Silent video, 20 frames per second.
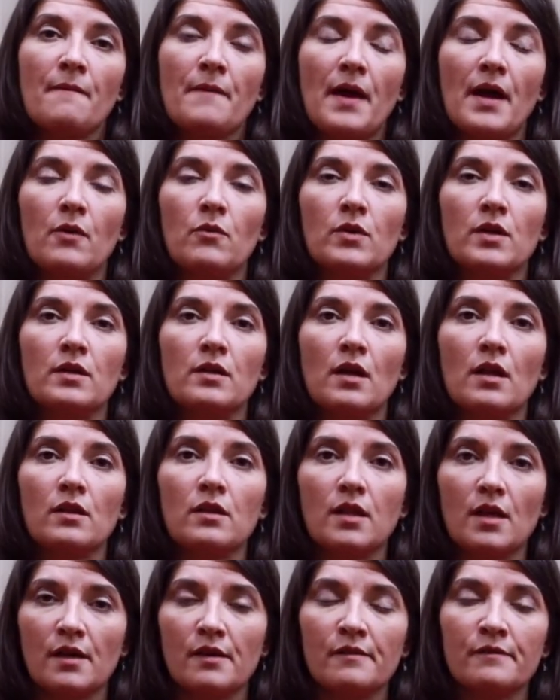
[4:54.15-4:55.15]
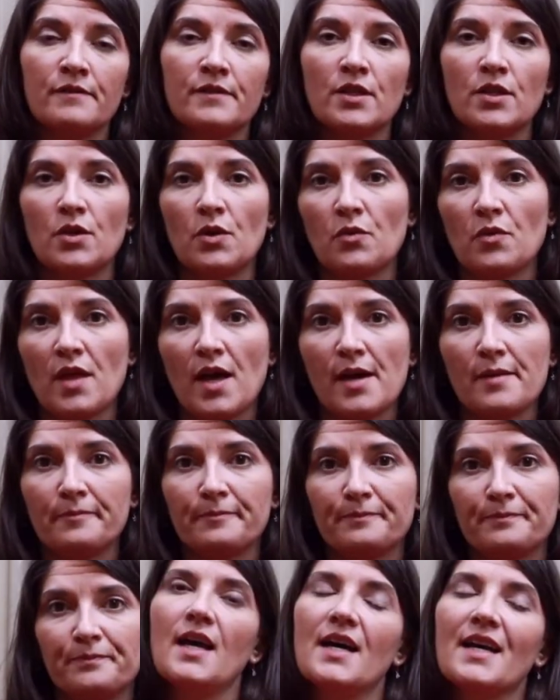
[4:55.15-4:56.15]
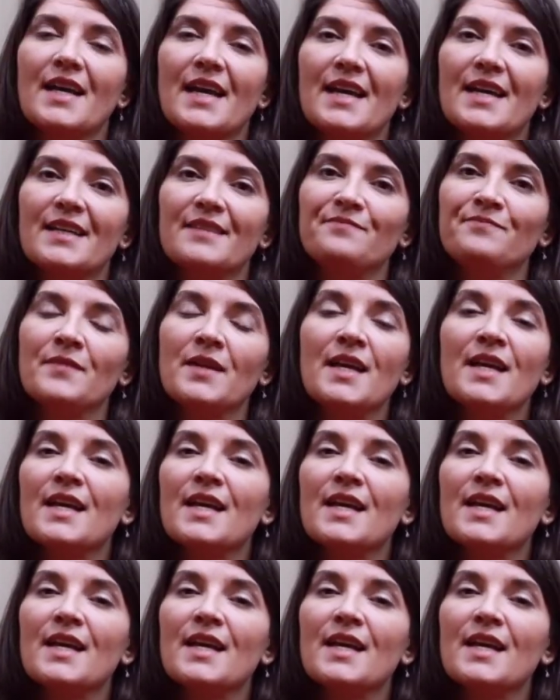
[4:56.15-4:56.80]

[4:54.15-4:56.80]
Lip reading: I would love to know that. Again,